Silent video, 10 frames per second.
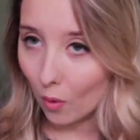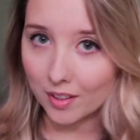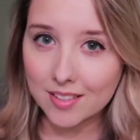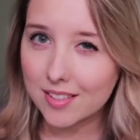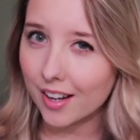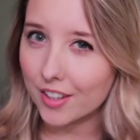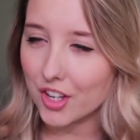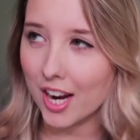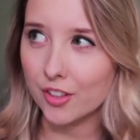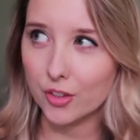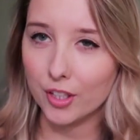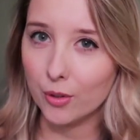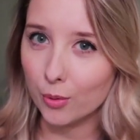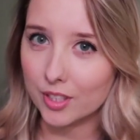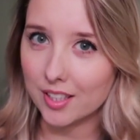One search actually
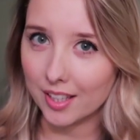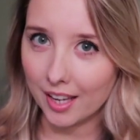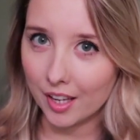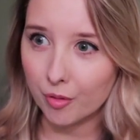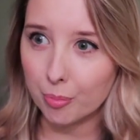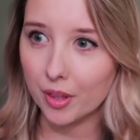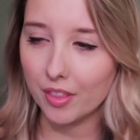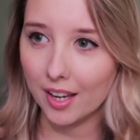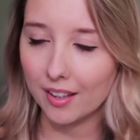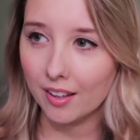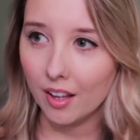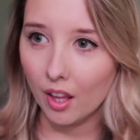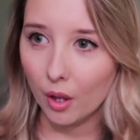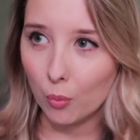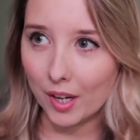noticed the cave, but then
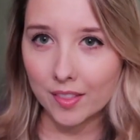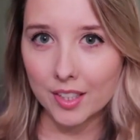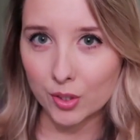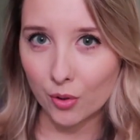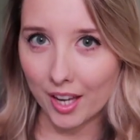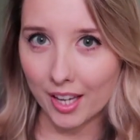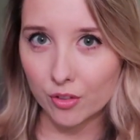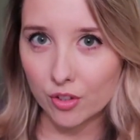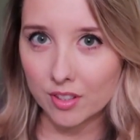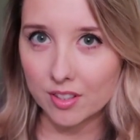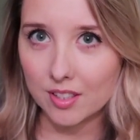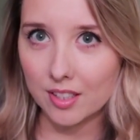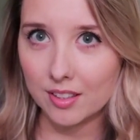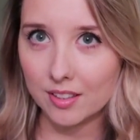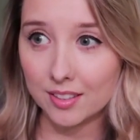when they saw the entrance,
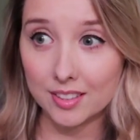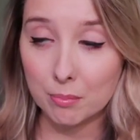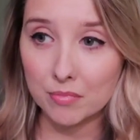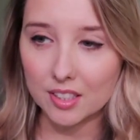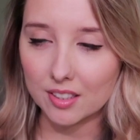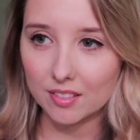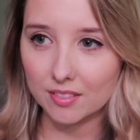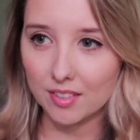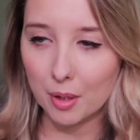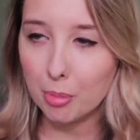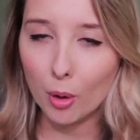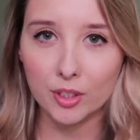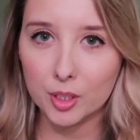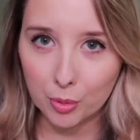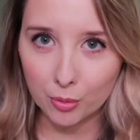they deemed it
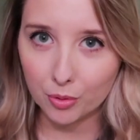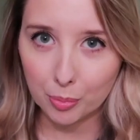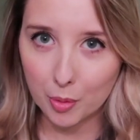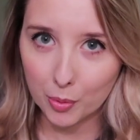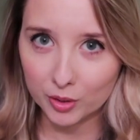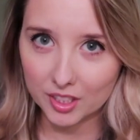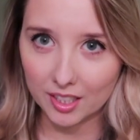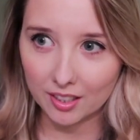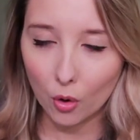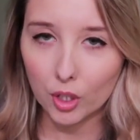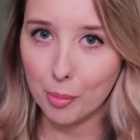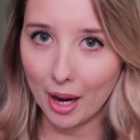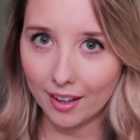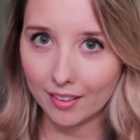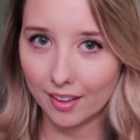impossible for people to
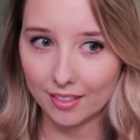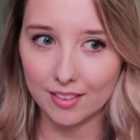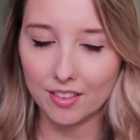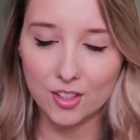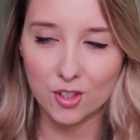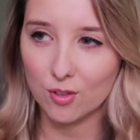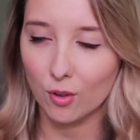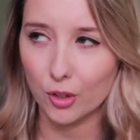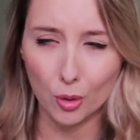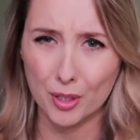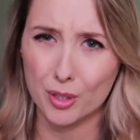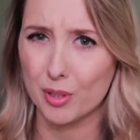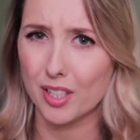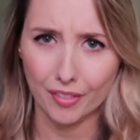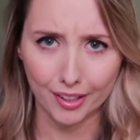occupy. Like, they just thought humans
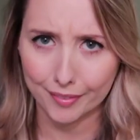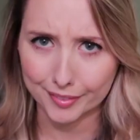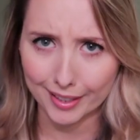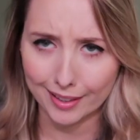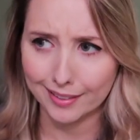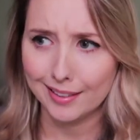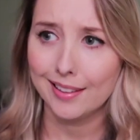would never live in that.